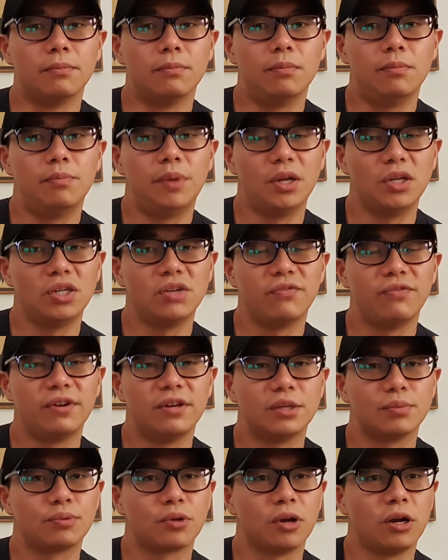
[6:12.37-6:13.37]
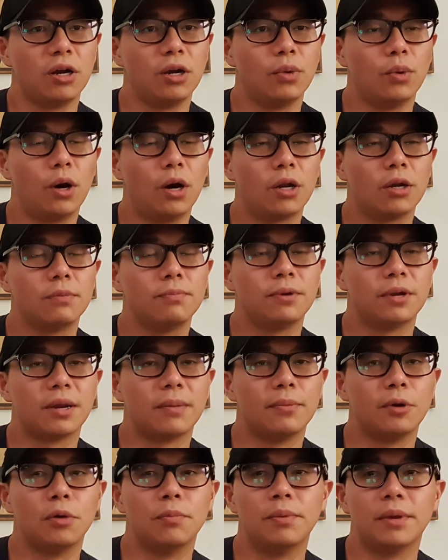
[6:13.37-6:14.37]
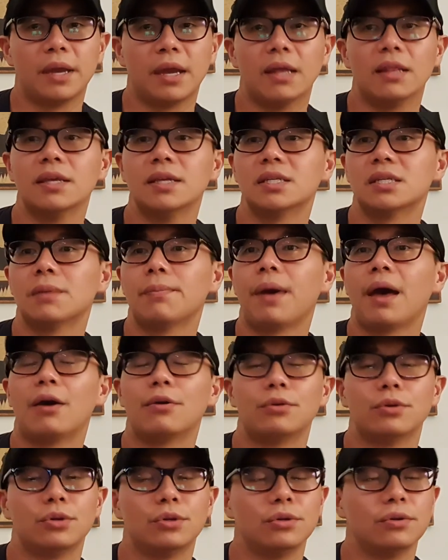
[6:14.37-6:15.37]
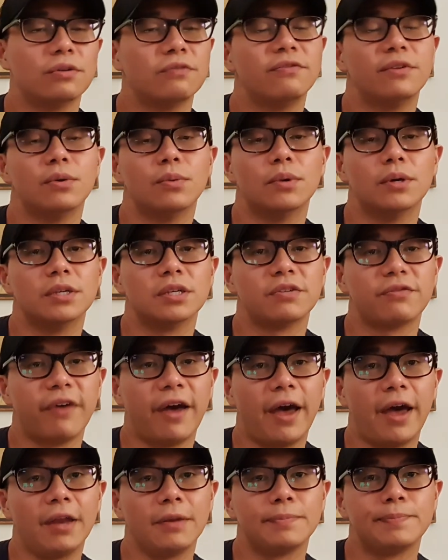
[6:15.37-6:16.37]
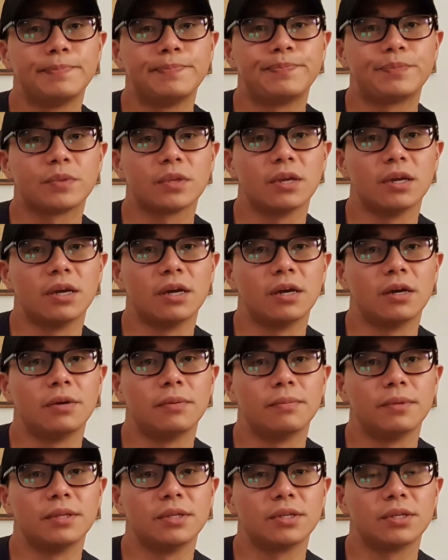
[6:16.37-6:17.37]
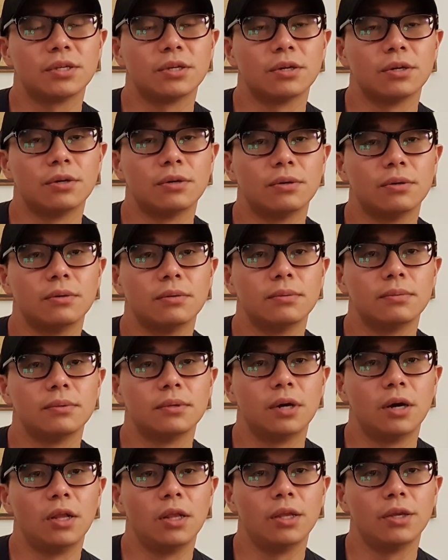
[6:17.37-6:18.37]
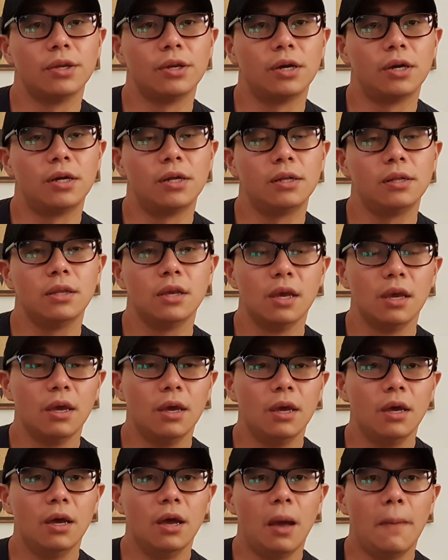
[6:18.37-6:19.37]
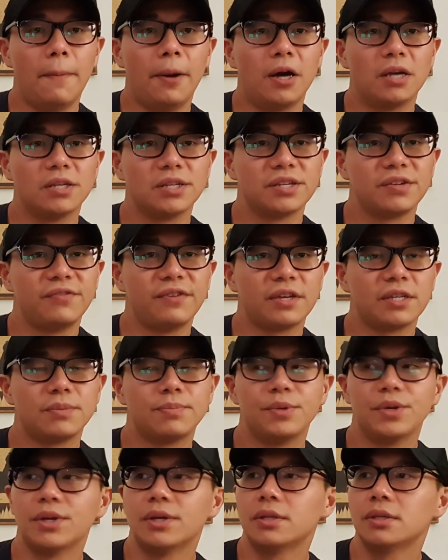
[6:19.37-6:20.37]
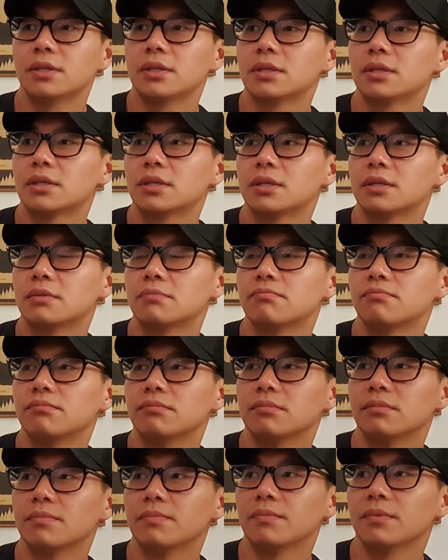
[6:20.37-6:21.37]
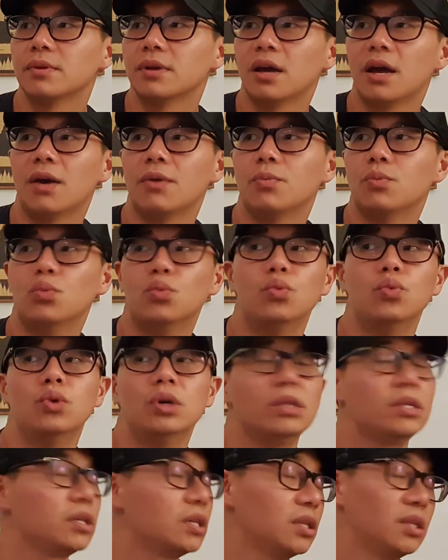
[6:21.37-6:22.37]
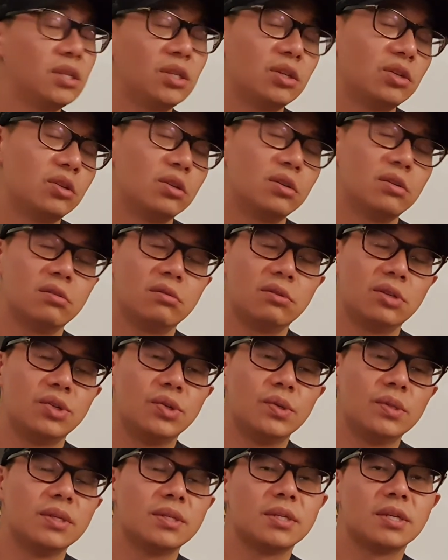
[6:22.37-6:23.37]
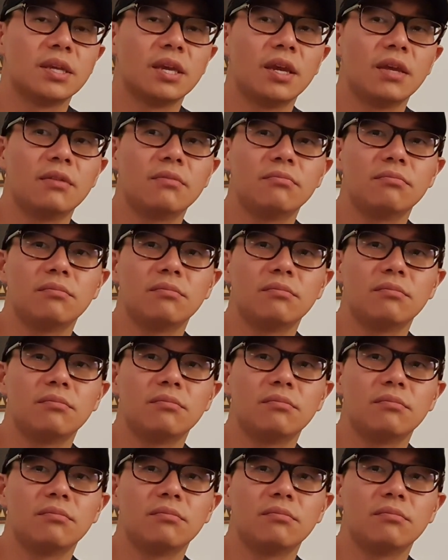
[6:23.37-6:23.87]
Bunch of it is probably water, but I'm hoping at least a pound or two of it was fat. And so, all in all, a positive experience. I will consider doing this again.